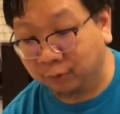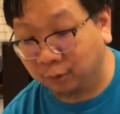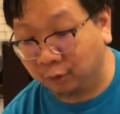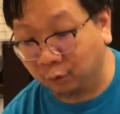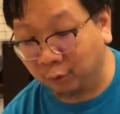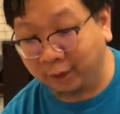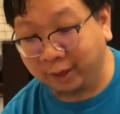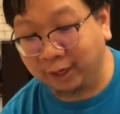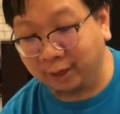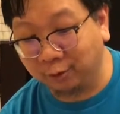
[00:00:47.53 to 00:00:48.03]
The
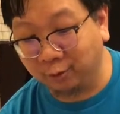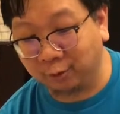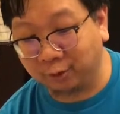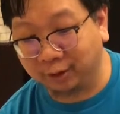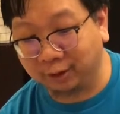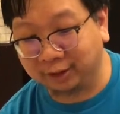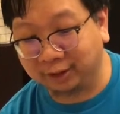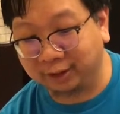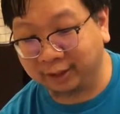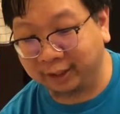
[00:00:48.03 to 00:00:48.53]
way it
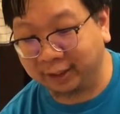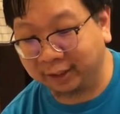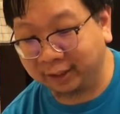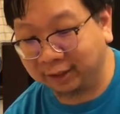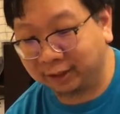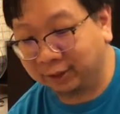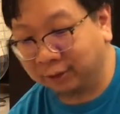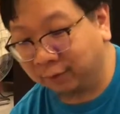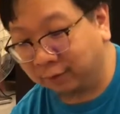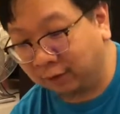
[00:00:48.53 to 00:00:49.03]
works
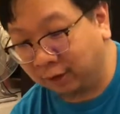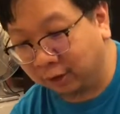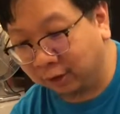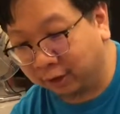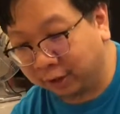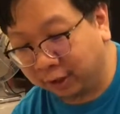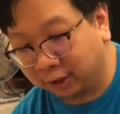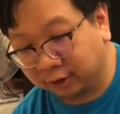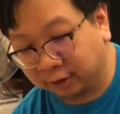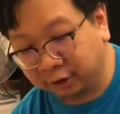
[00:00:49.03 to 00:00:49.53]
is you've got your
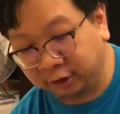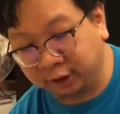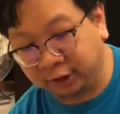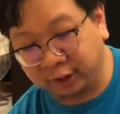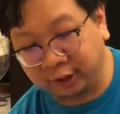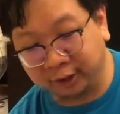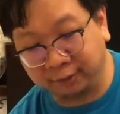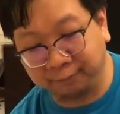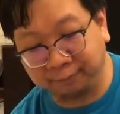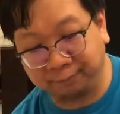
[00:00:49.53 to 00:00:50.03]
character
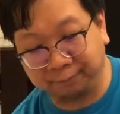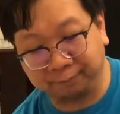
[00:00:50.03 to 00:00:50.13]
sheet.